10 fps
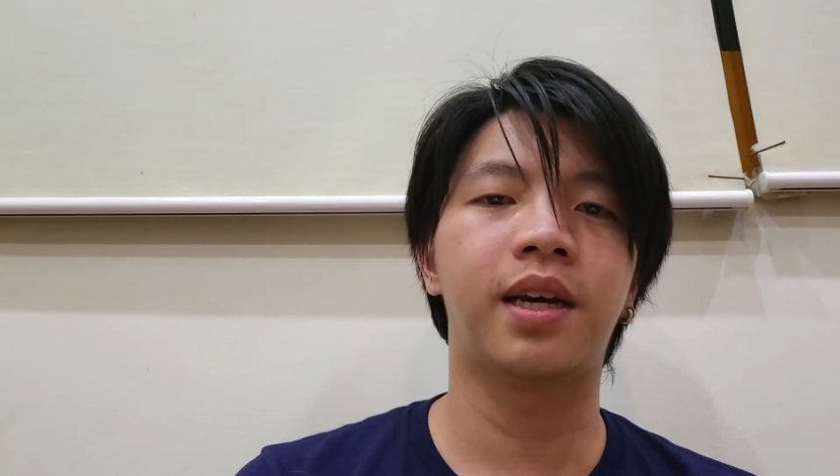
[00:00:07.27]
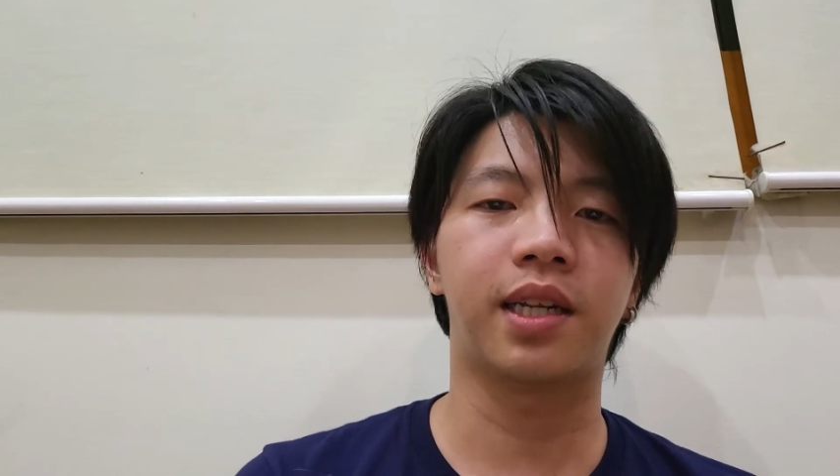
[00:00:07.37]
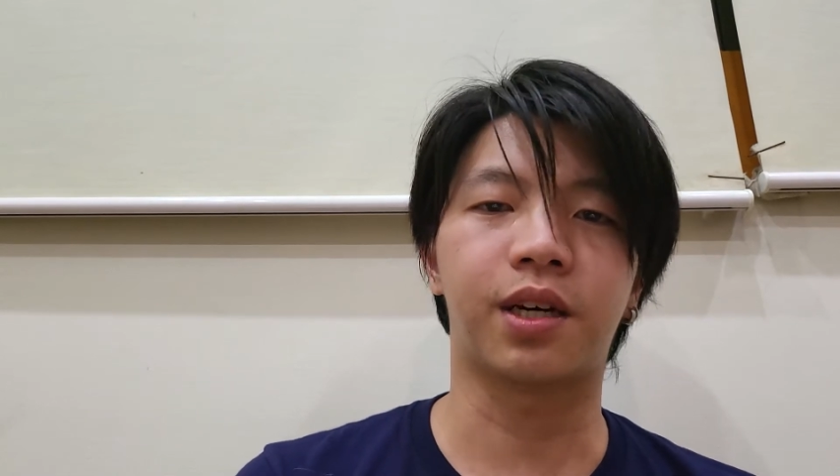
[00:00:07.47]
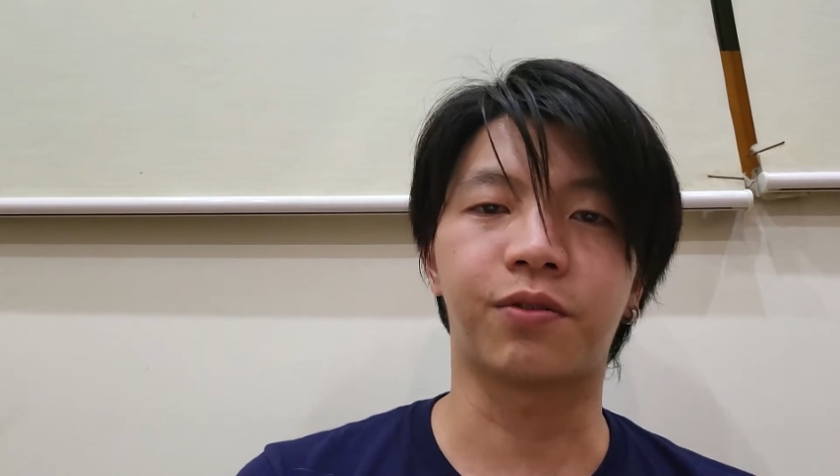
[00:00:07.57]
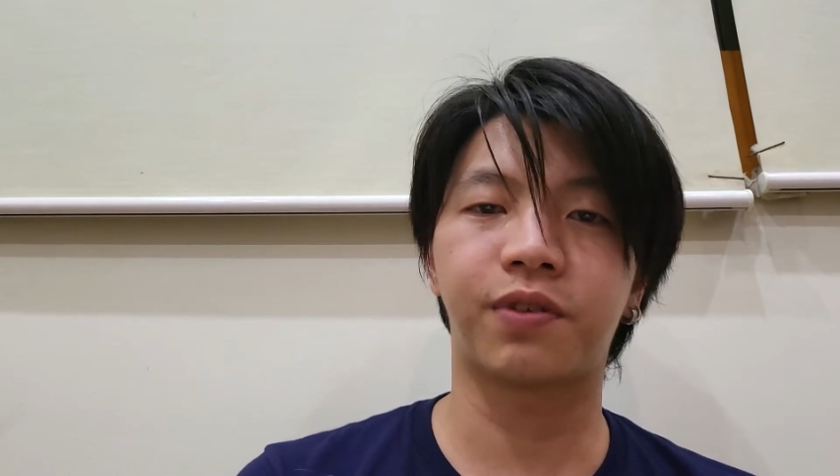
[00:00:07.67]

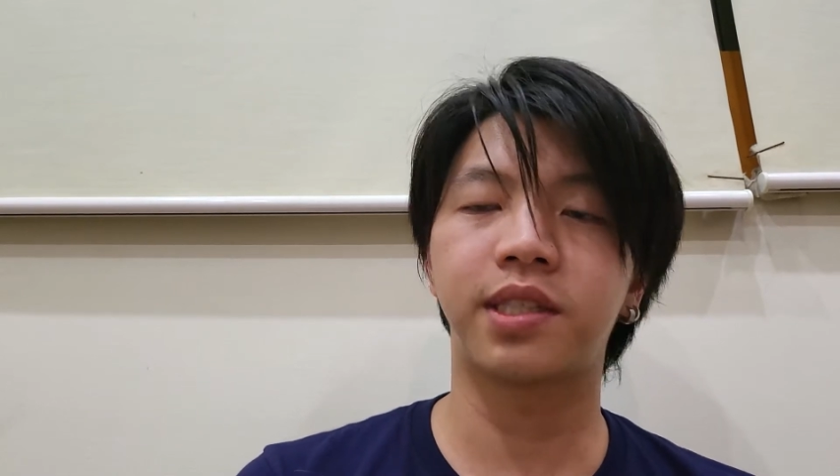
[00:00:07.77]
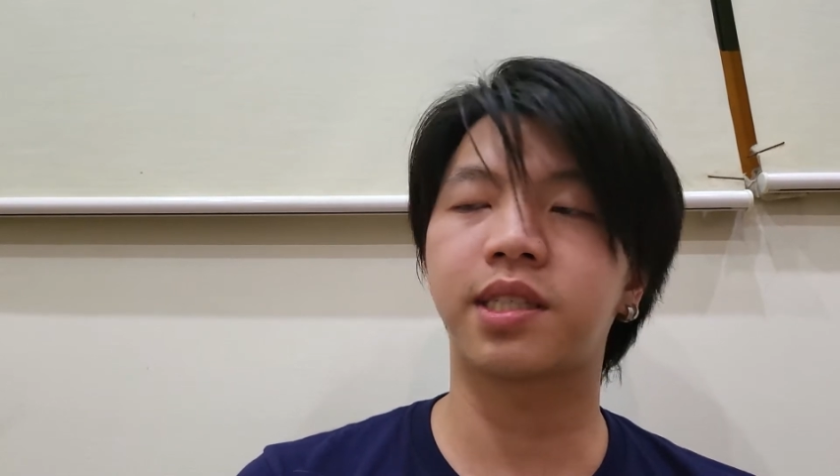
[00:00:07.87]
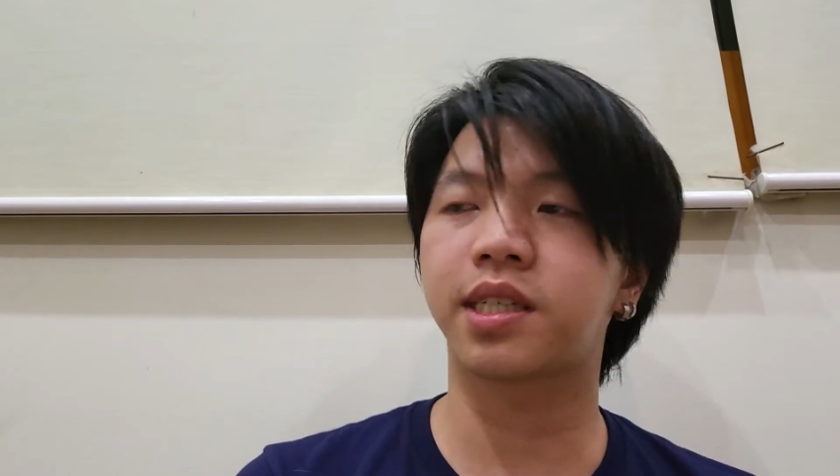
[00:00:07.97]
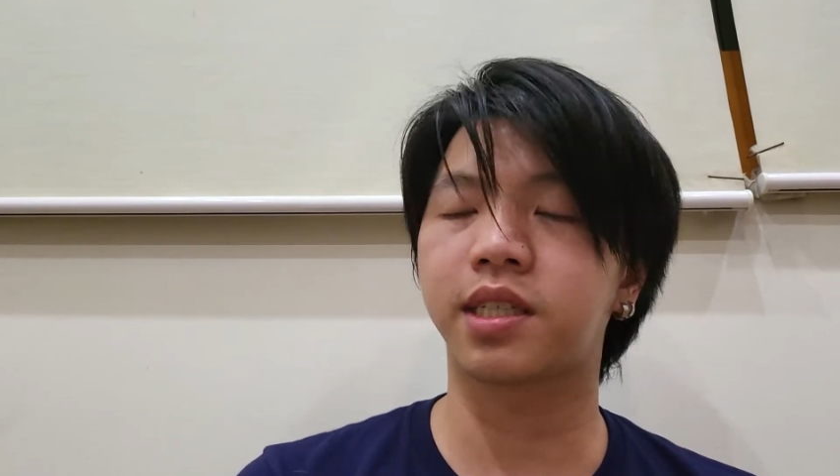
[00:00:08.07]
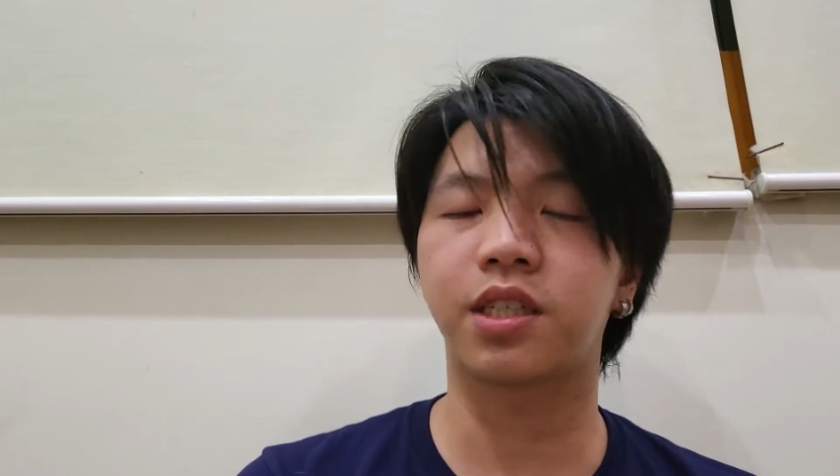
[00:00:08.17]
and our friends
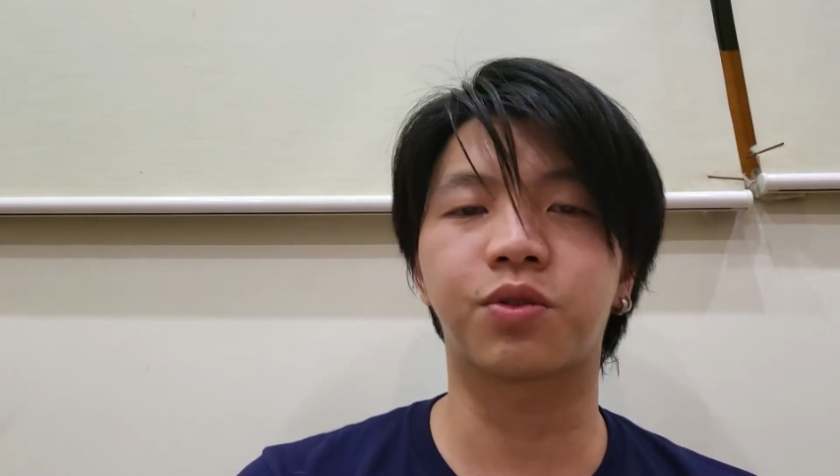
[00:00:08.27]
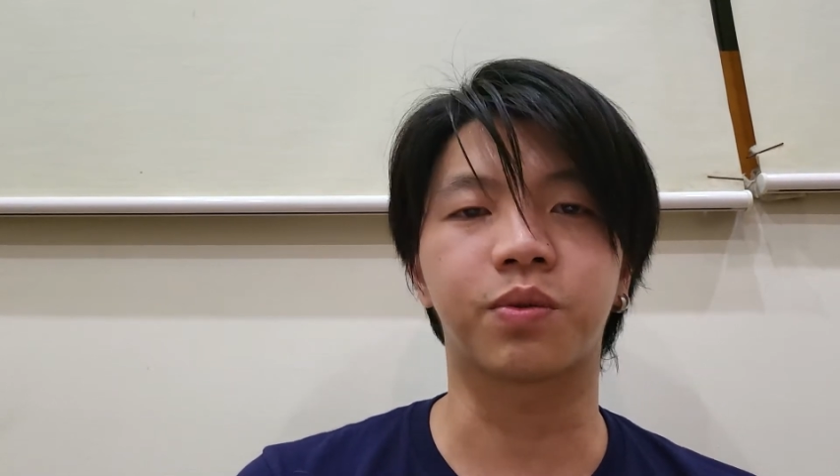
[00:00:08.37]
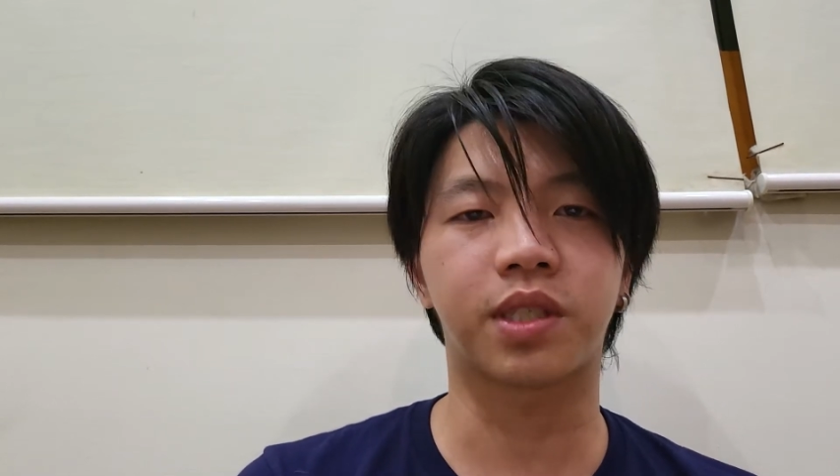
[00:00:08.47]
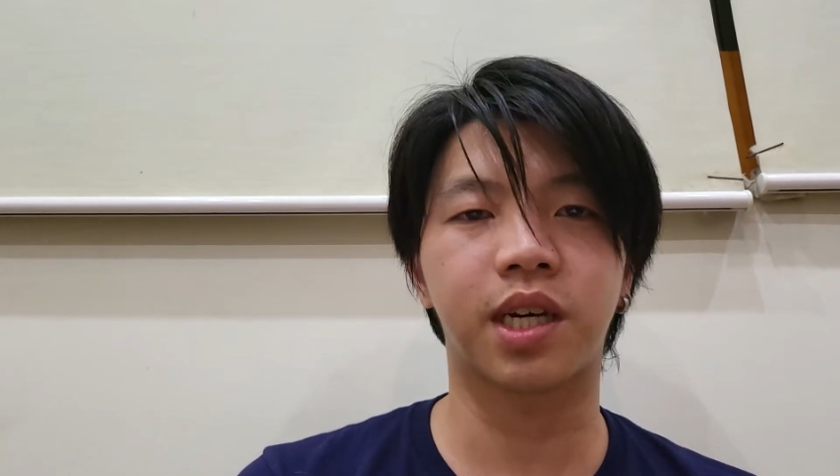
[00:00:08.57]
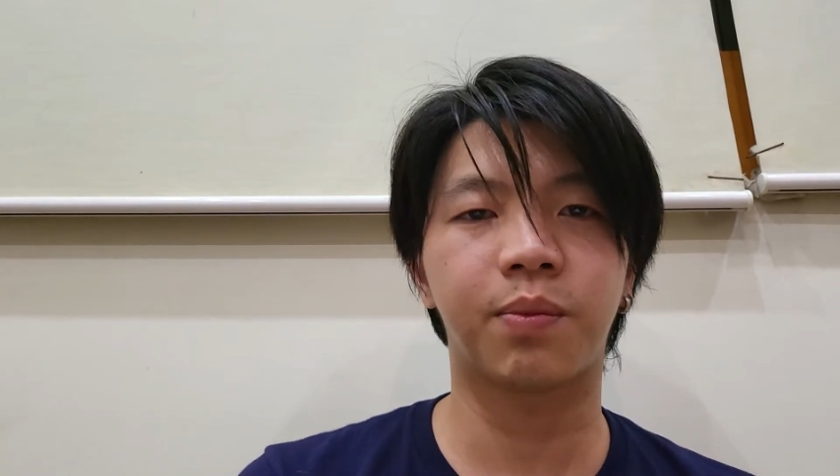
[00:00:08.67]
and colleagues from
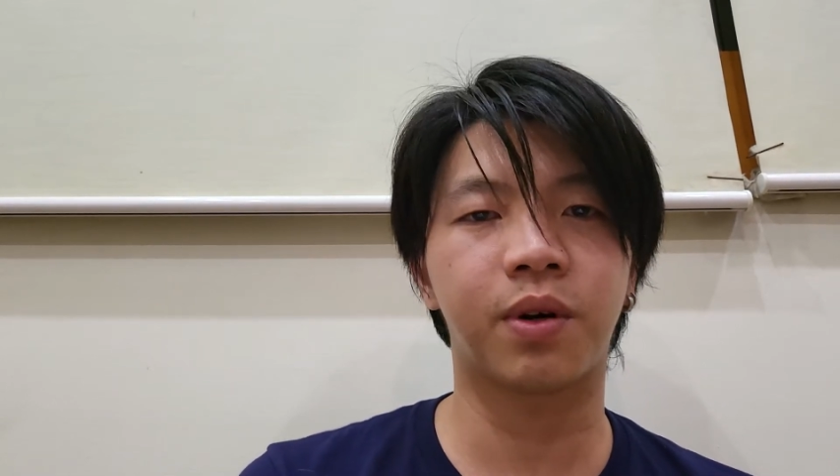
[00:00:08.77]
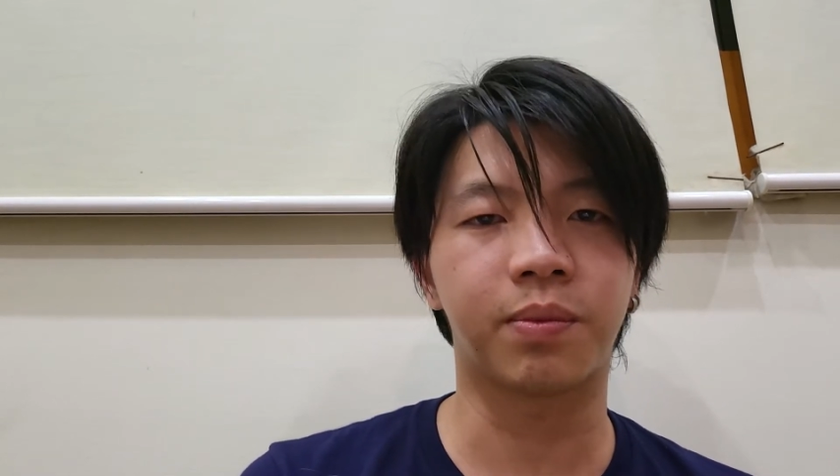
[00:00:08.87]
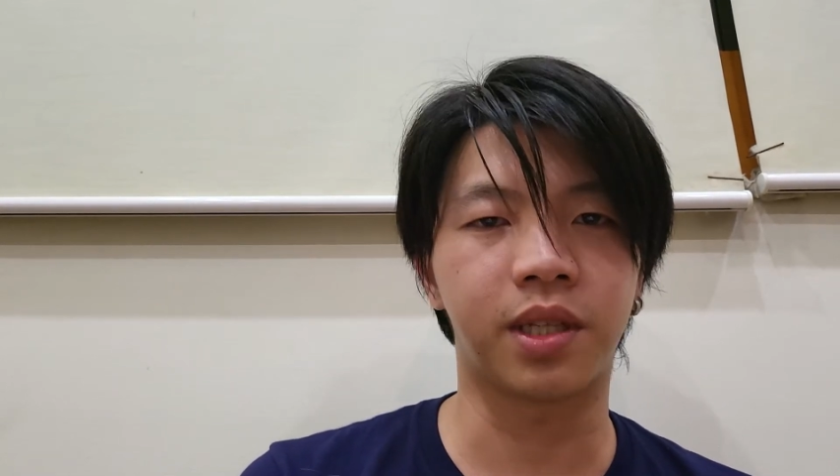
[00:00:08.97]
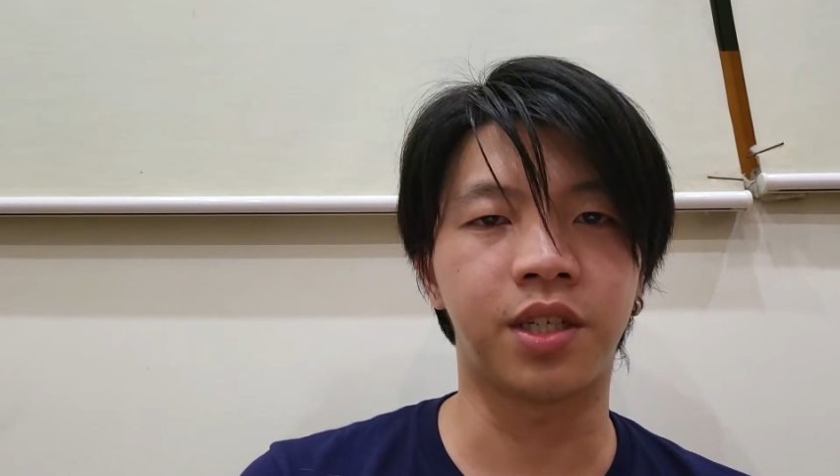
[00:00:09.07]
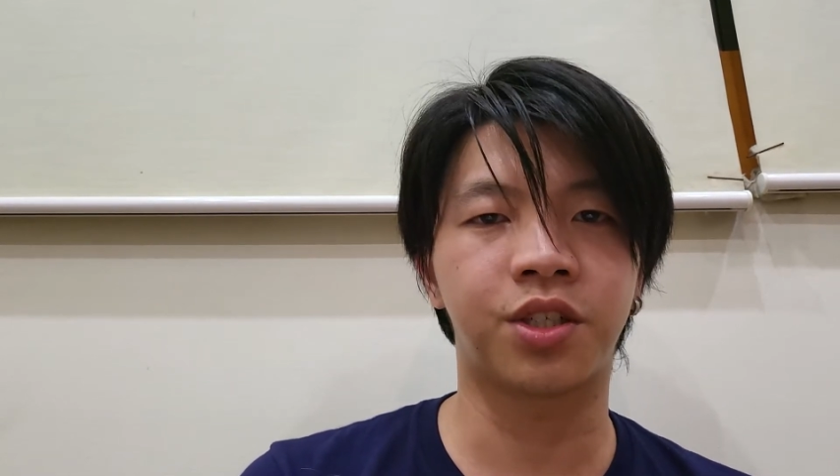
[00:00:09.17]
Singapore and
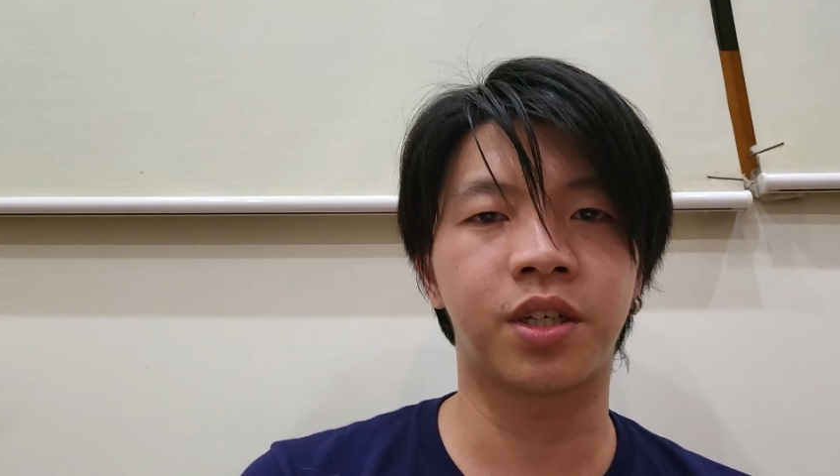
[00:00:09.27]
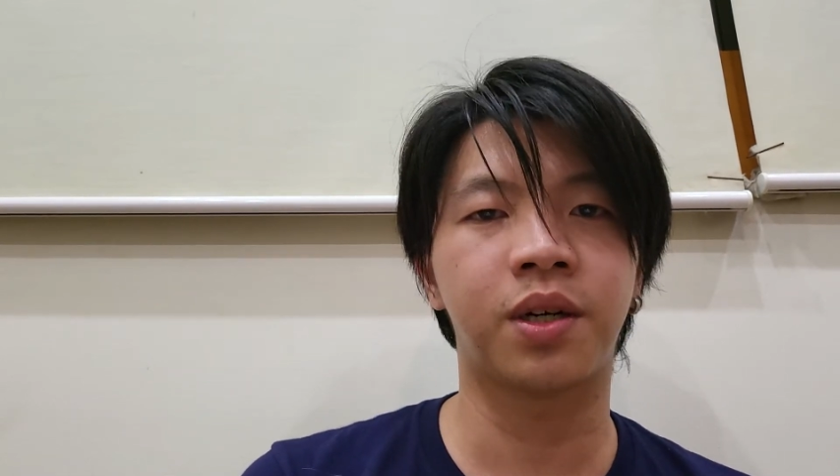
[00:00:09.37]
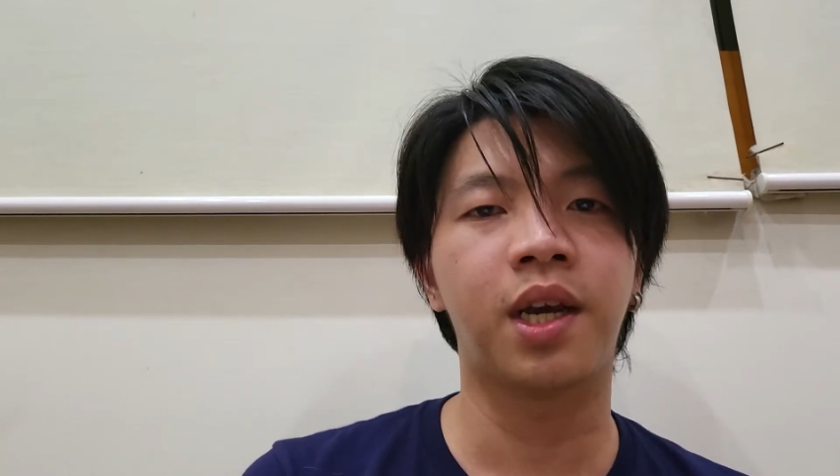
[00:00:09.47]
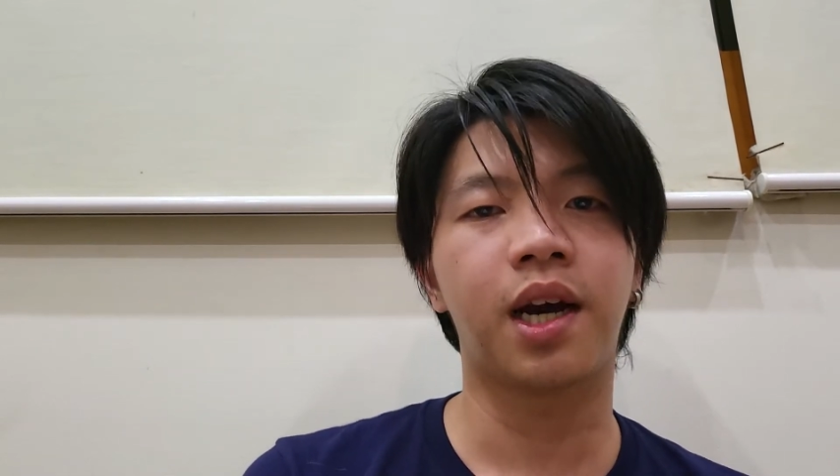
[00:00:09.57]
Malaysia,